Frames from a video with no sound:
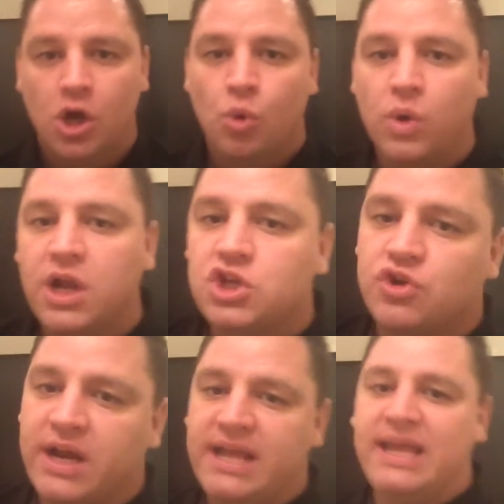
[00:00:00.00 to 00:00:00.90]
Where are you
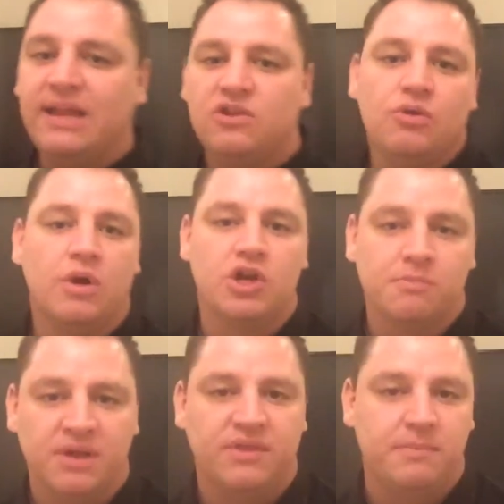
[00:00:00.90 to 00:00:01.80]
trying to get to on your
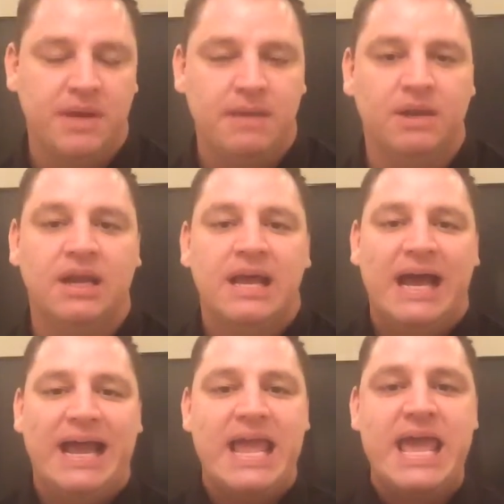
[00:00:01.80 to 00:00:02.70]
monthly payment?
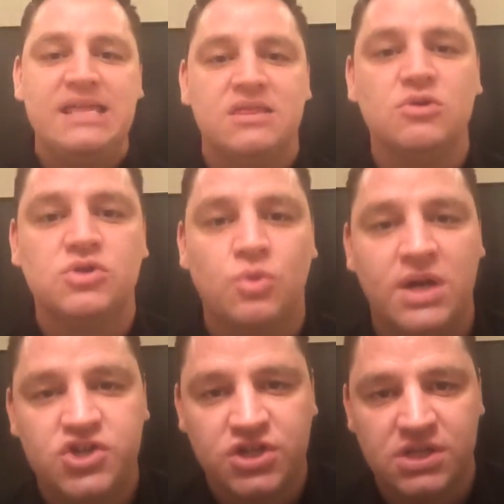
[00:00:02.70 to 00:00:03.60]
I hate those
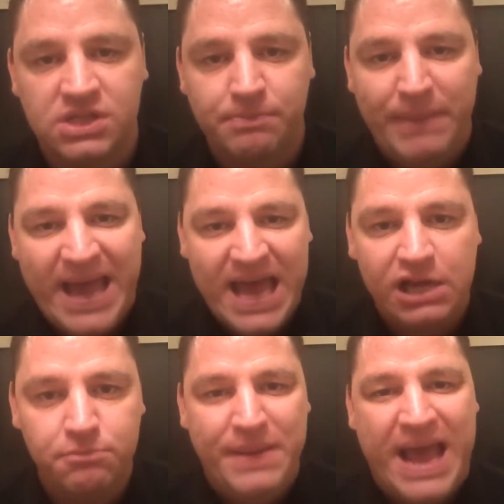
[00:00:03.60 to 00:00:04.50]
questions. Bad